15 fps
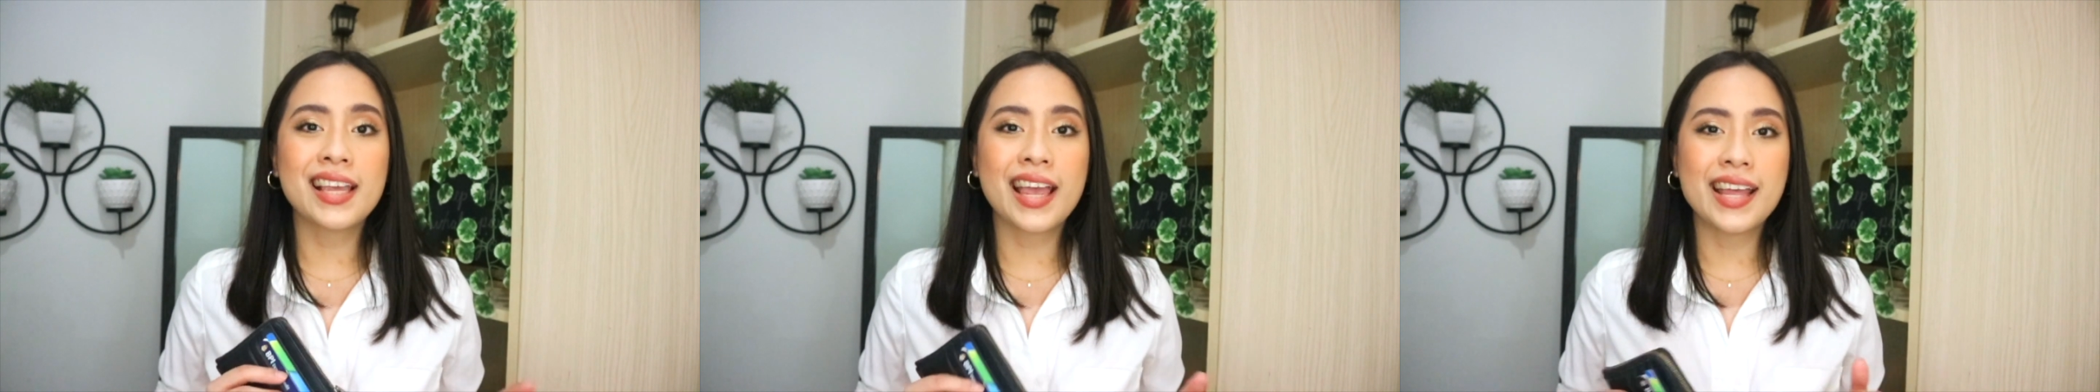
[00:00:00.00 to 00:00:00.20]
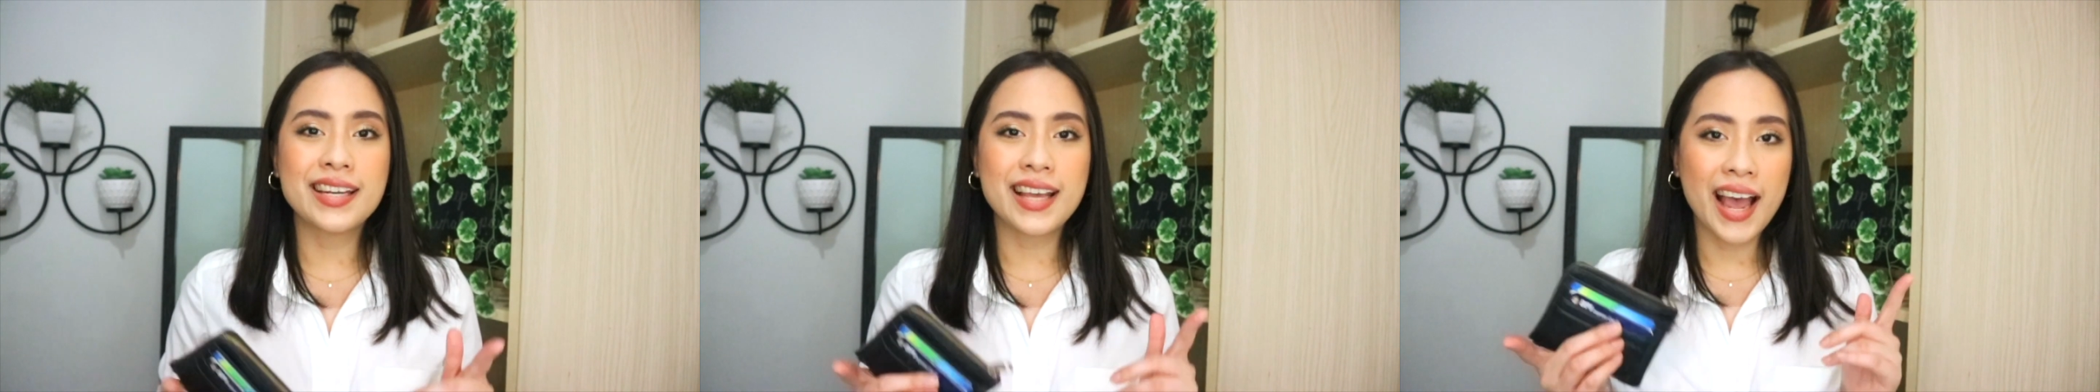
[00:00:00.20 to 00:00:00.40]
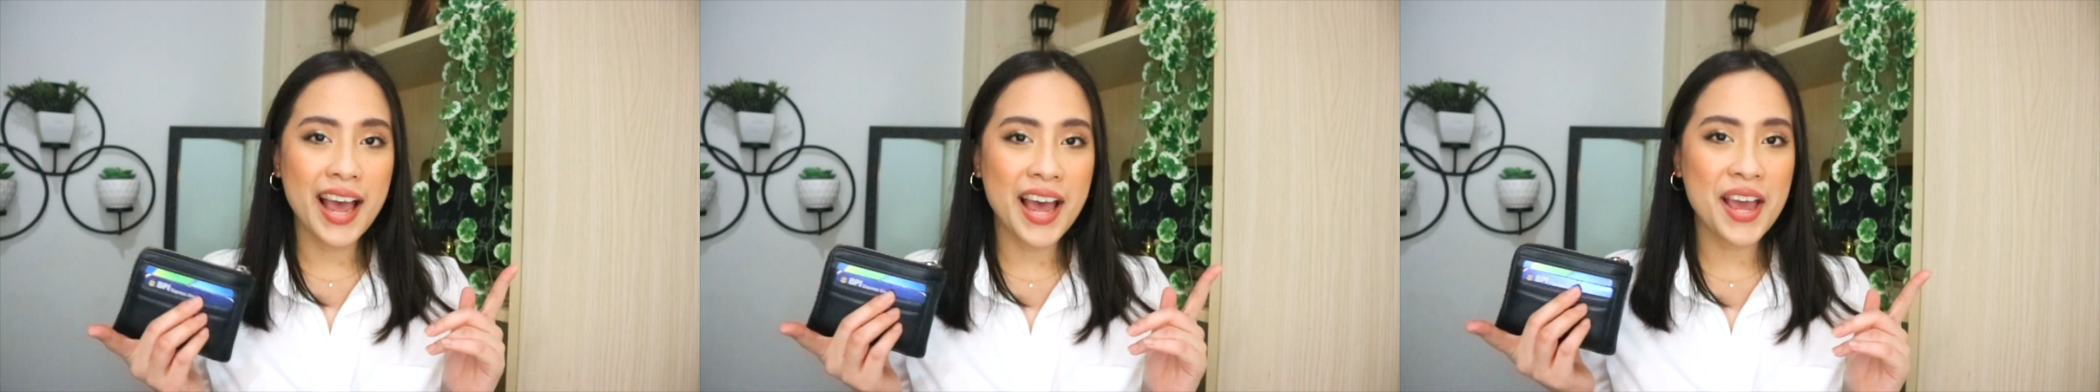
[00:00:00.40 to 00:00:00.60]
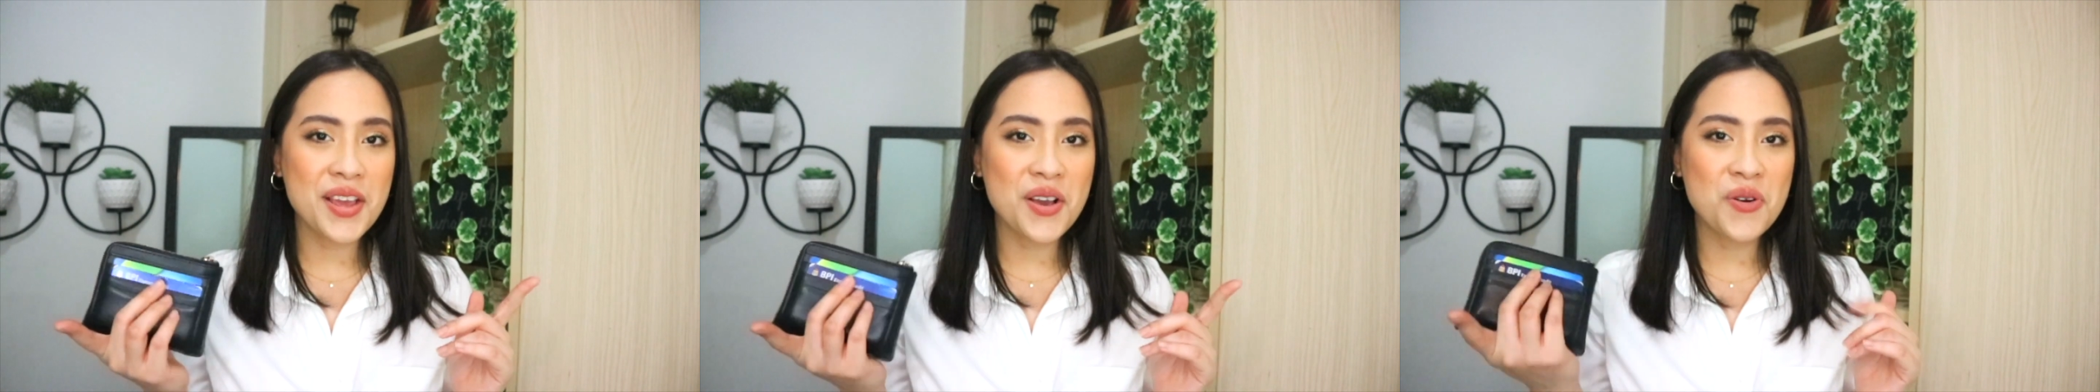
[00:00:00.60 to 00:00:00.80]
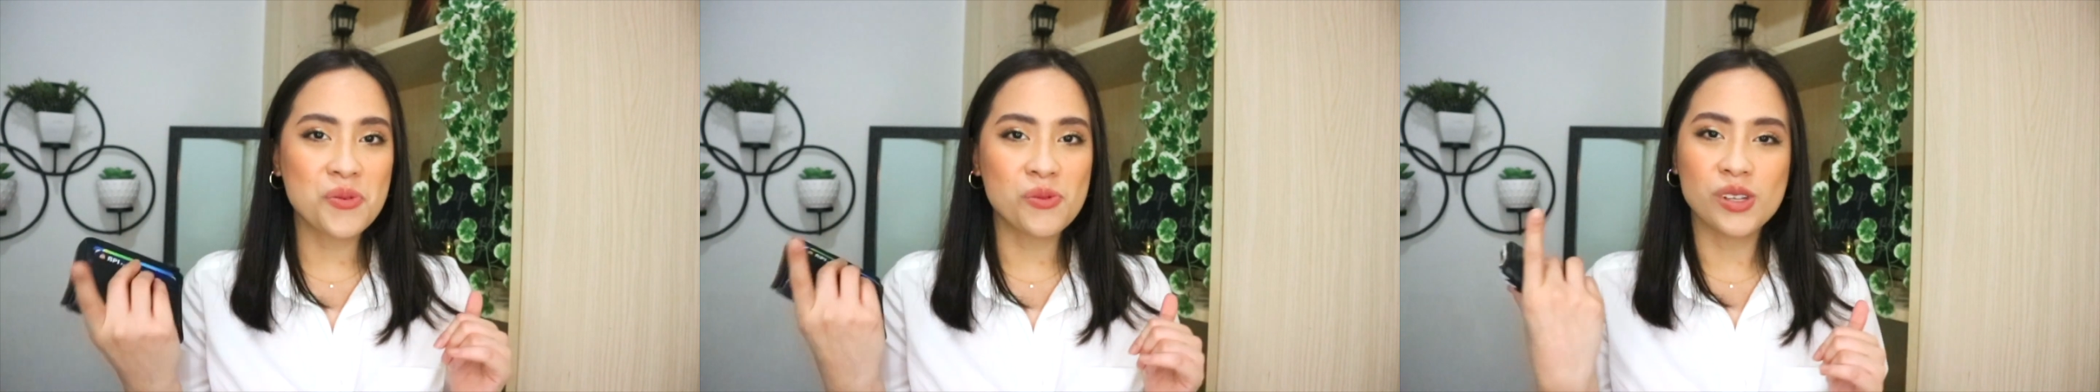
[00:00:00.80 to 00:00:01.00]
and
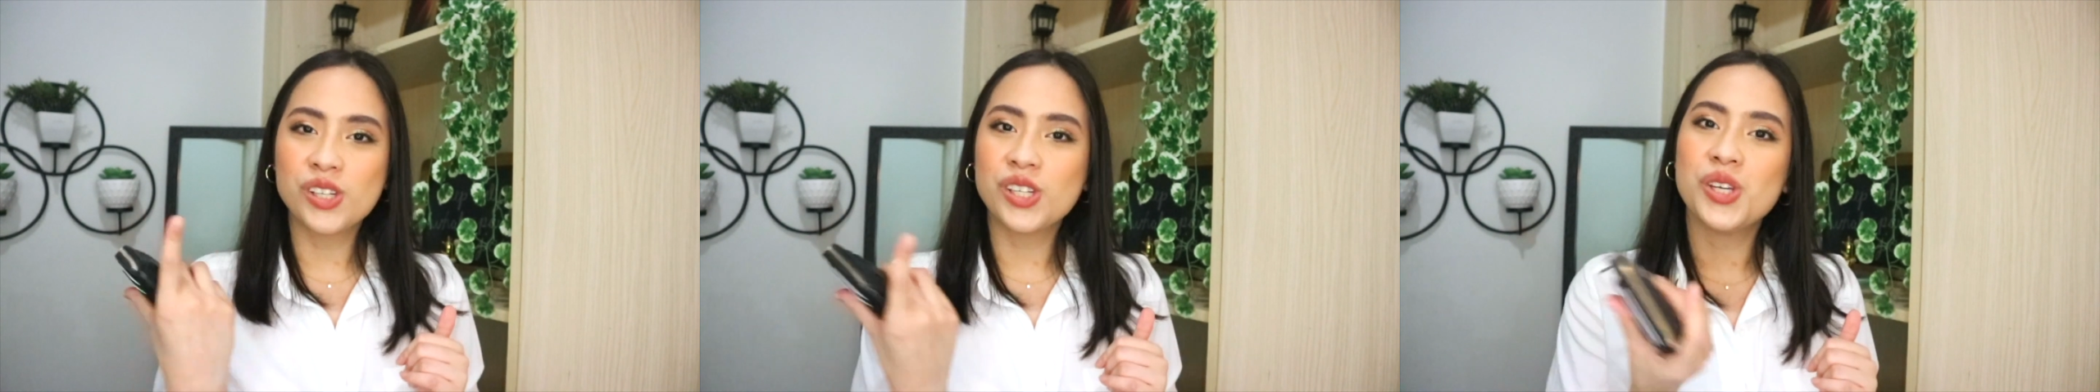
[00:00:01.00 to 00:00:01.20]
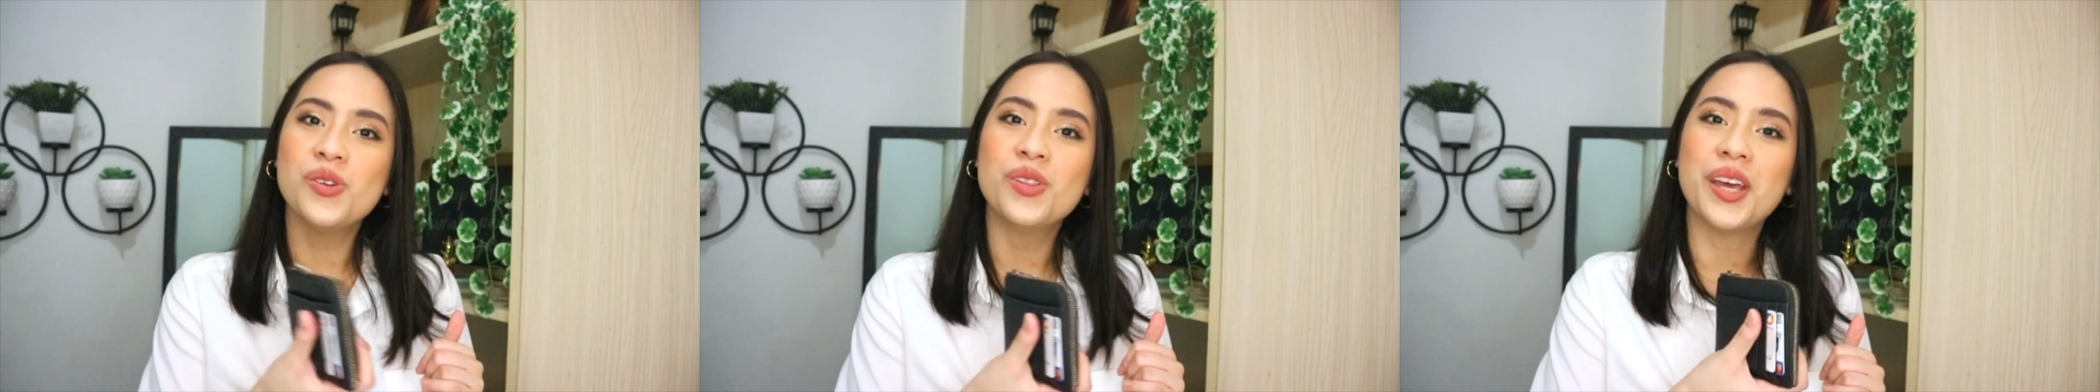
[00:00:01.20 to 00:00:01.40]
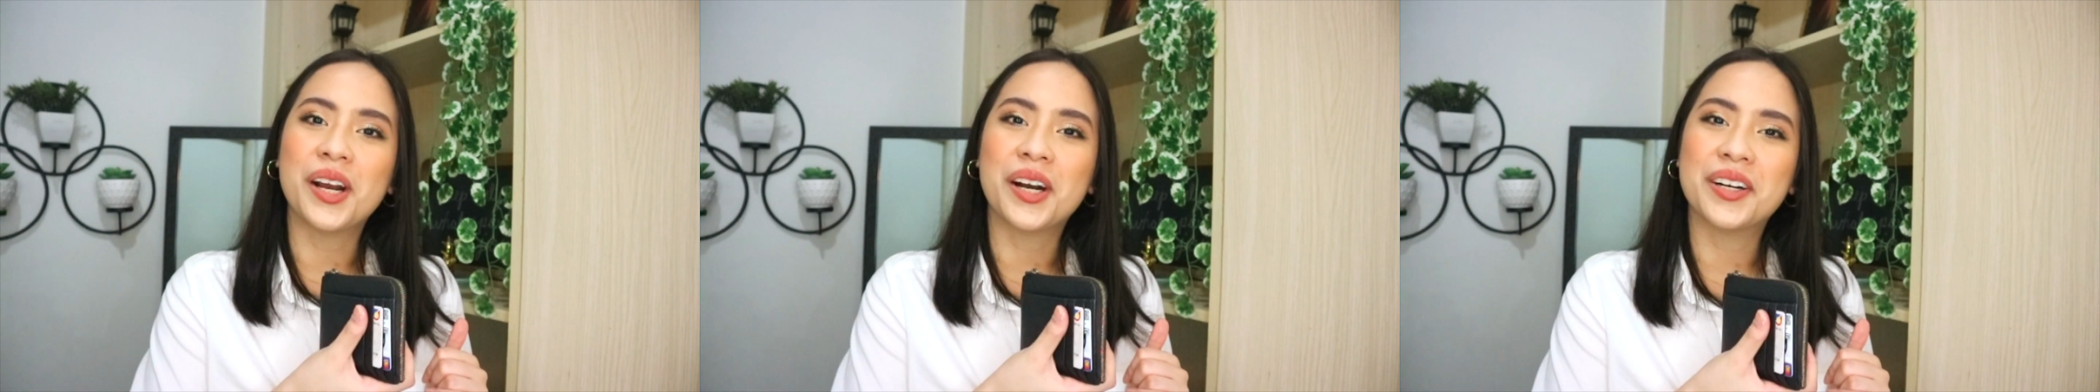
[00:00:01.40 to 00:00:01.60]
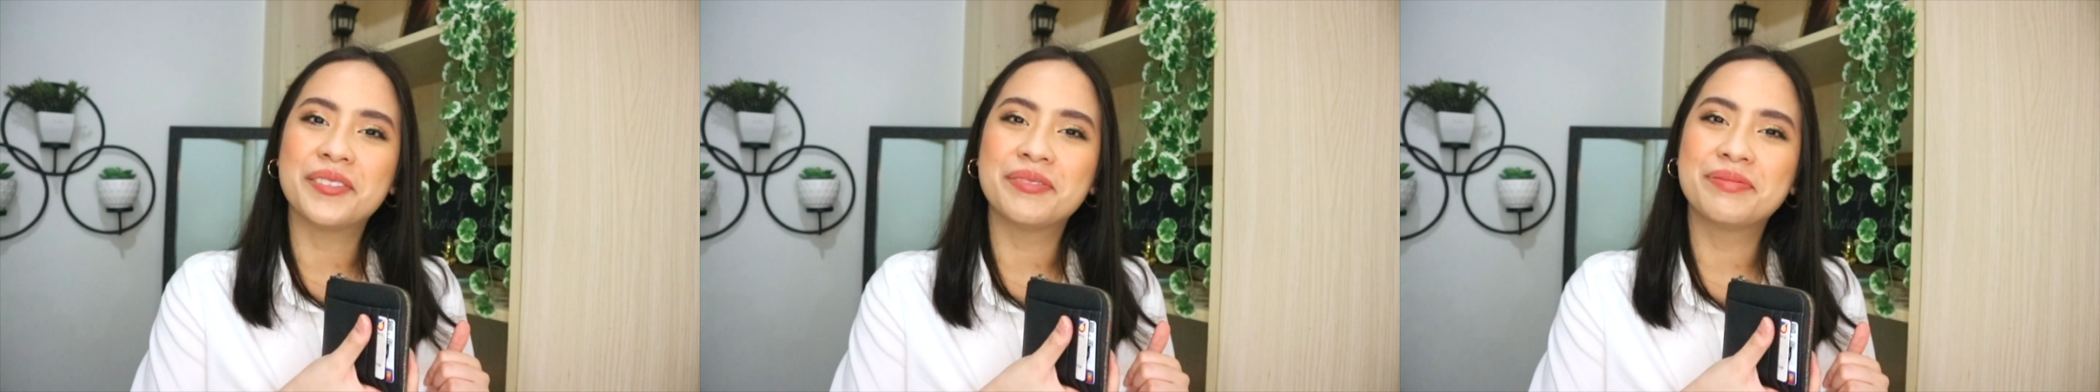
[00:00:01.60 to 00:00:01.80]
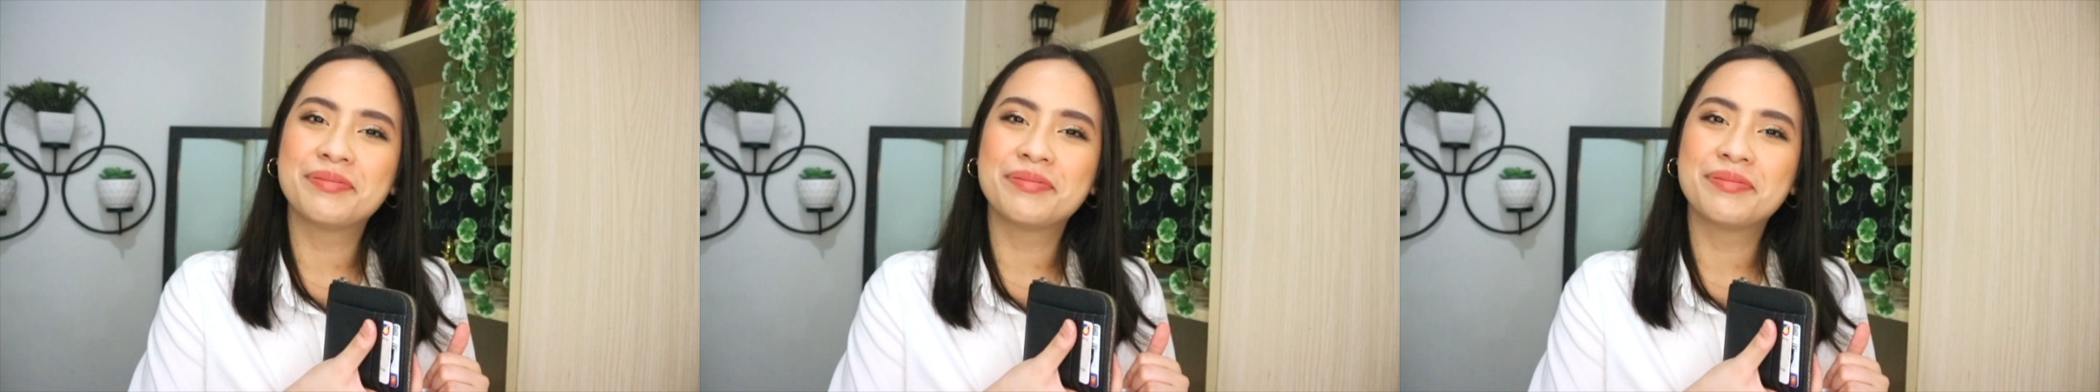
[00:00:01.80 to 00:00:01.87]
I will see you there.